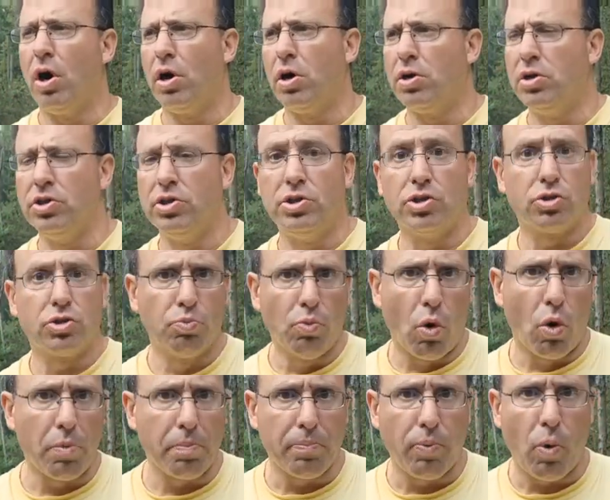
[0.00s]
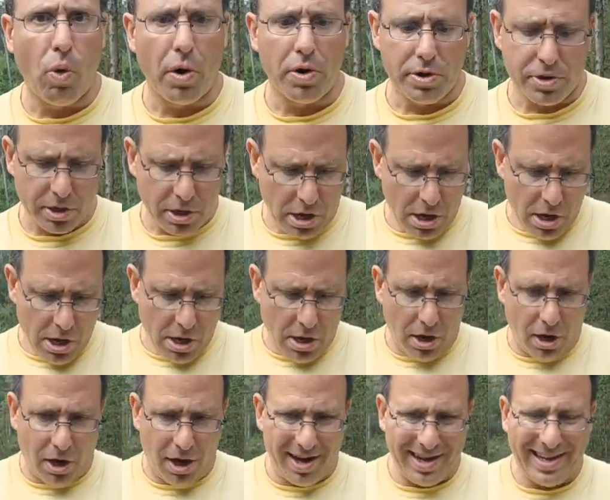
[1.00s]
is more important.
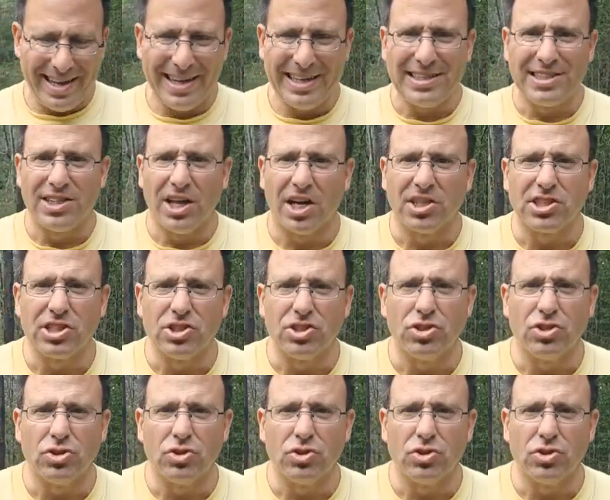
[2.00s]
It doesn't